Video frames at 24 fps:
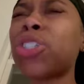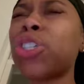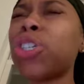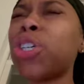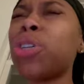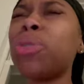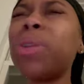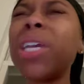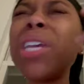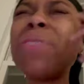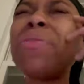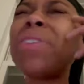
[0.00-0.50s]

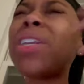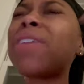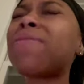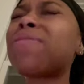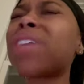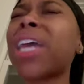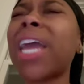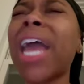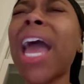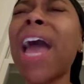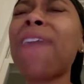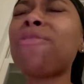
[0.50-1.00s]
you, even if
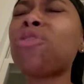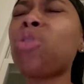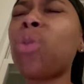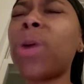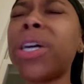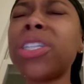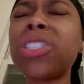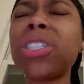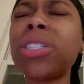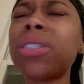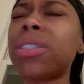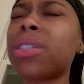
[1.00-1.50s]
they have
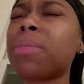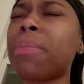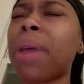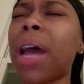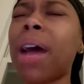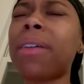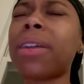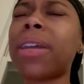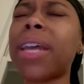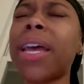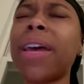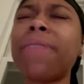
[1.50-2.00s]
questions
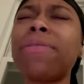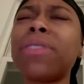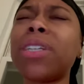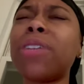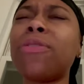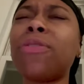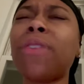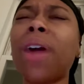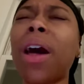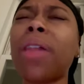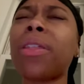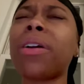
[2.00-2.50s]
about it, Heavenly
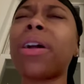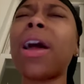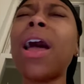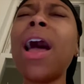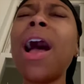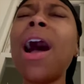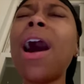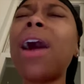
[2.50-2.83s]
Father.